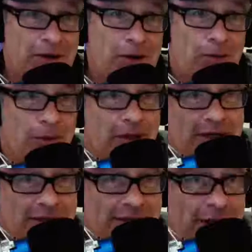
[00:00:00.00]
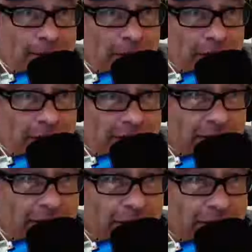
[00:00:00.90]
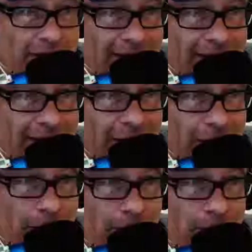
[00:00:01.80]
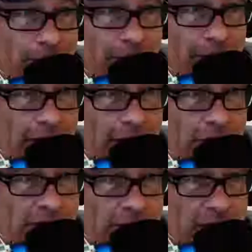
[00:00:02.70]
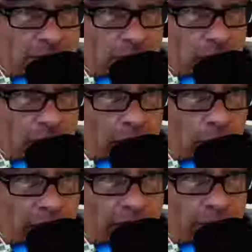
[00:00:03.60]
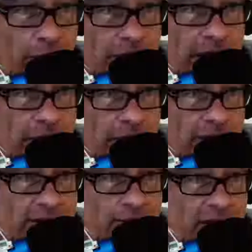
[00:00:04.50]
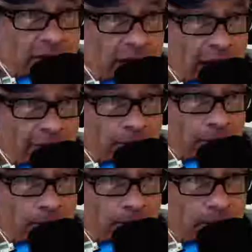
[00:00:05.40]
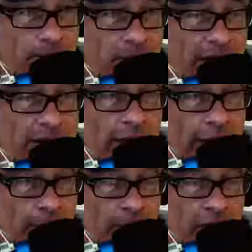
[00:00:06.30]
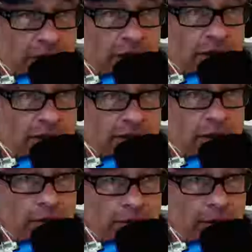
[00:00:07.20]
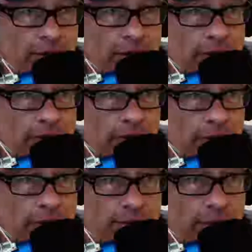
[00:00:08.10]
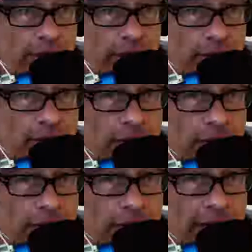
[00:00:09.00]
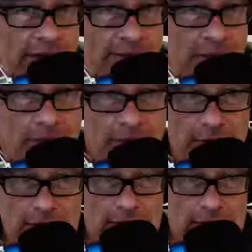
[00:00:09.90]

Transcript: really needs to step in and say, look, just because I want to live in Orange County doesn't mean that my entire paycheck needs to go to my rent or to my house payment. But